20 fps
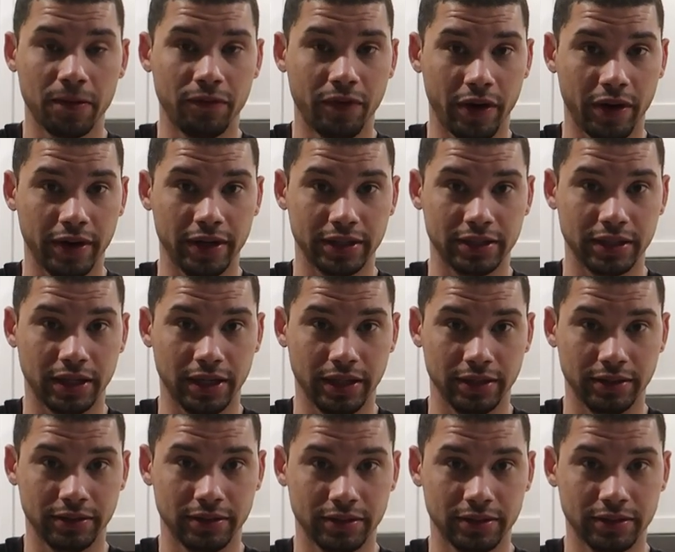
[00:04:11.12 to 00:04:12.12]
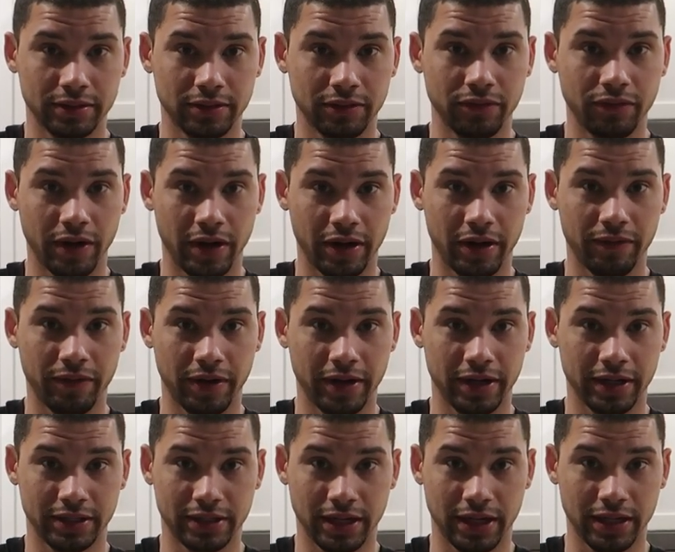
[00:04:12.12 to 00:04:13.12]
Very excited, very,
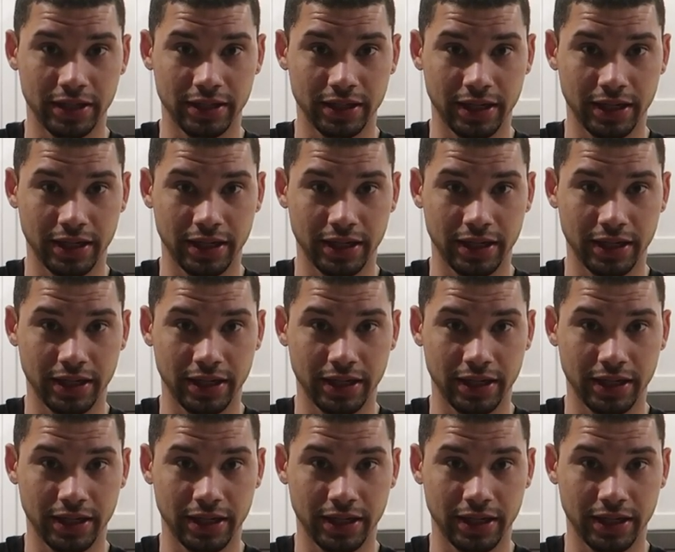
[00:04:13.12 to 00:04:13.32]
very excited.